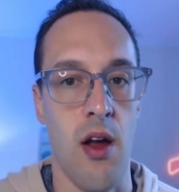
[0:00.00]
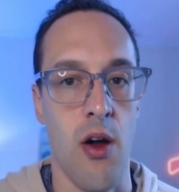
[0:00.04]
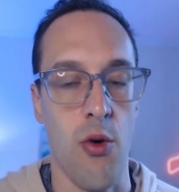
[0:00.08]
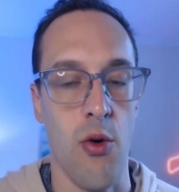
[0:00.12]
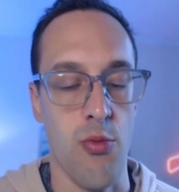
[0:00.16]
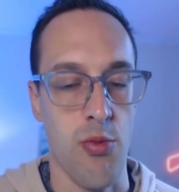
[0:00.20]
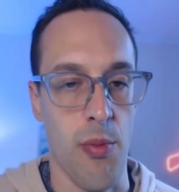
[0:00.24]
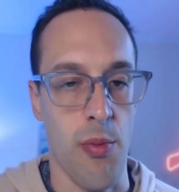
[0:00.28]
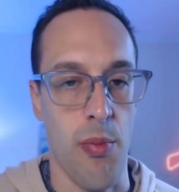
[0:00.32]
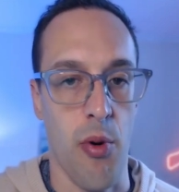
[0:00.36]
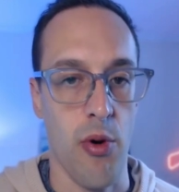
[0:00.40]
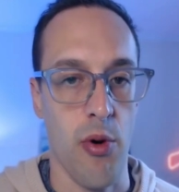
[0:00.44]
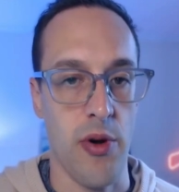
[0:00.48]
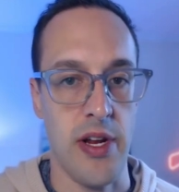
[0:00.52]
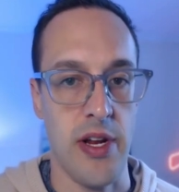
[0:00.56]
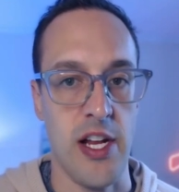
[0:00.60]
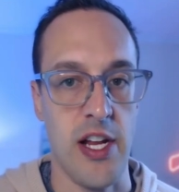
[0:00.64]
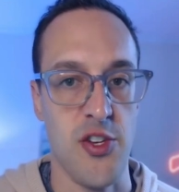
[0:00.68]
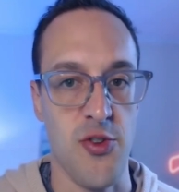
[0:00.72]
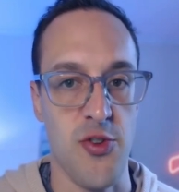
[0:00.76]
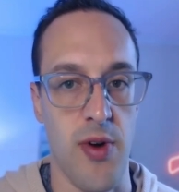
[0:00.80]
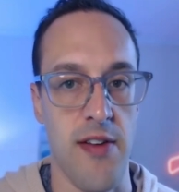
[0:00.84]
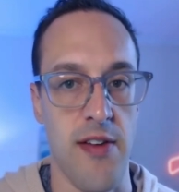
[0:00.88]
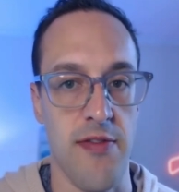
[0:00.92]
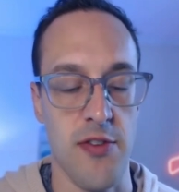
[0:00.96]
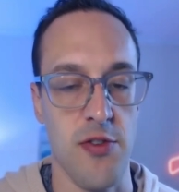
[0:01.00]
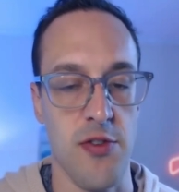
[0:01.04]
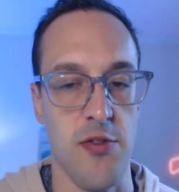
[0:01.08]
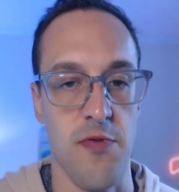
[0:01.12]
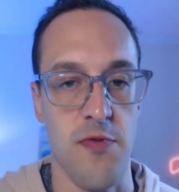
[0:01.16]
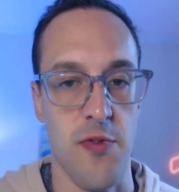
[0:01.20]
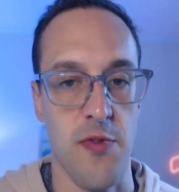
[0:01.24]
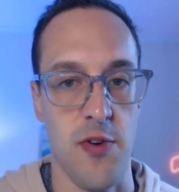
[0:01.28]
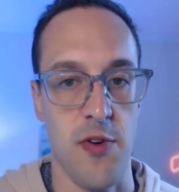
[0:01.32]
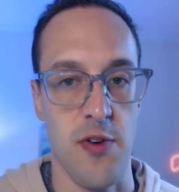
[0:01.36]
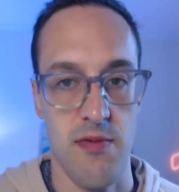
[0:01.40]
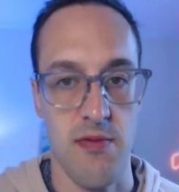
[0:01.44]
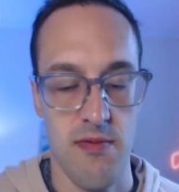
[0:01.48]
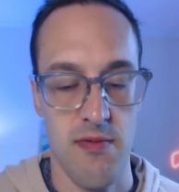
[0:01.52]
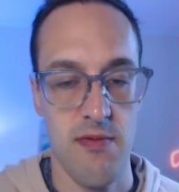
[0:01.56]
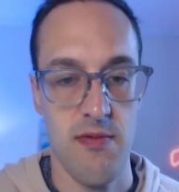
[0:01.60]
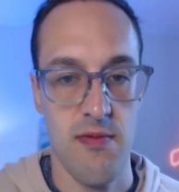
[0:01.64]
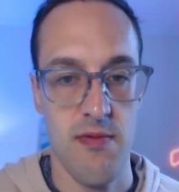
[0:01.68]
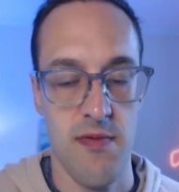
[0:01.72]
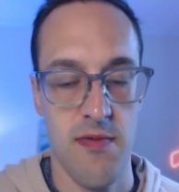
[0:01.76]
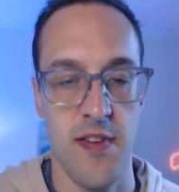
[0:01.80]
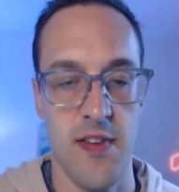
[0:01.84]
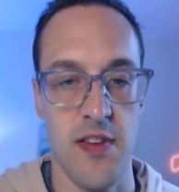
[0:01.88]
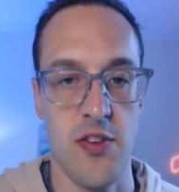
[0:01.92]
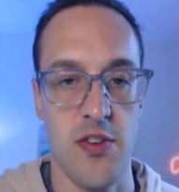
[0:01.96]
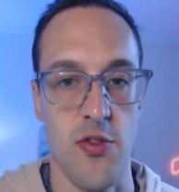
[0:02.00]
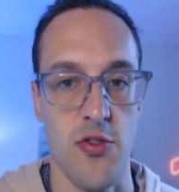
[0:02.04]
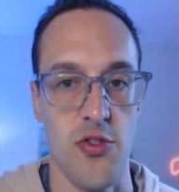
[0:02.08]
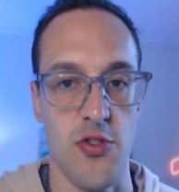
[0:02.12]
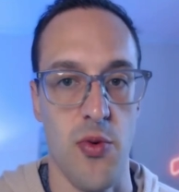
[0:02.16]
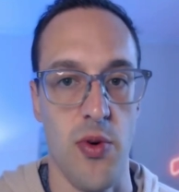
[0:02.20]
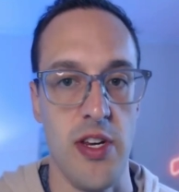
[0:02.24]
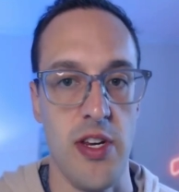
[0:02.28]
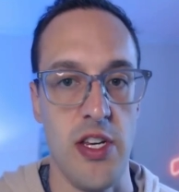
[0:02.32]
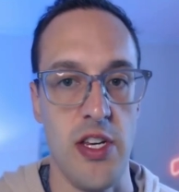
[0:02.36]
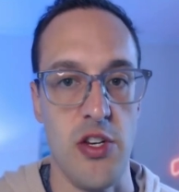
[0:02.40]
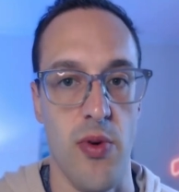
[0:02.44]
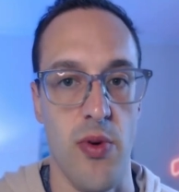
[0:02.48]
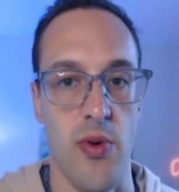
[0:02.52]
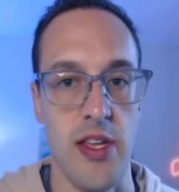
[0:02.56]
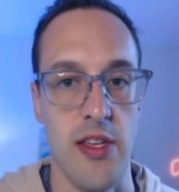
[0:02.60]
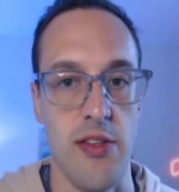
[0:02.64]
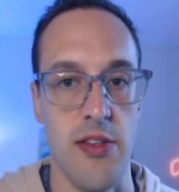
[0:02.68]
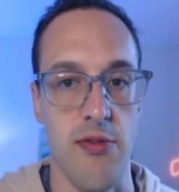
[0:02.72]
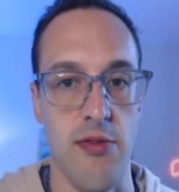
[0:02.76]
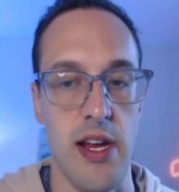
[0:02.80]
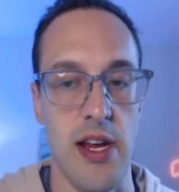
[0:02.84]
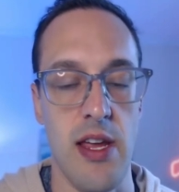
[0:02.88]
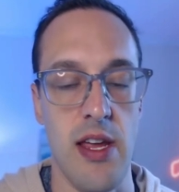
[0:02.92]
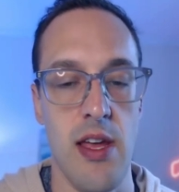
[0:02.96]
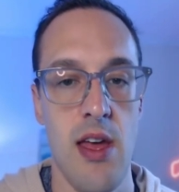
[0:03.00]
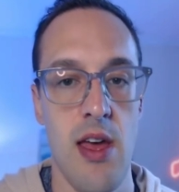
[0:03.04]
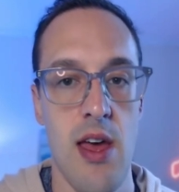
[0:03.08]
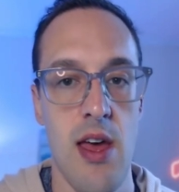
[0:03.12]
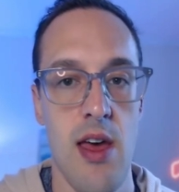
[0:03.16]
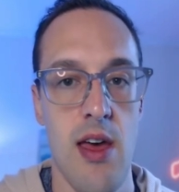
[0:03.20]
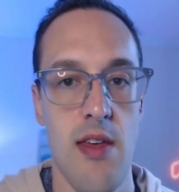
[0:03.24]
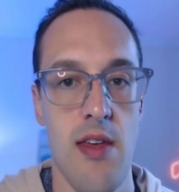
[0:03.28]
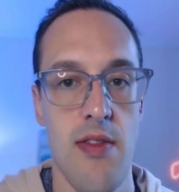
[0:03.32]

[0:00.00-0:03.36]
uh, reporting its revenue for fiscal 2023,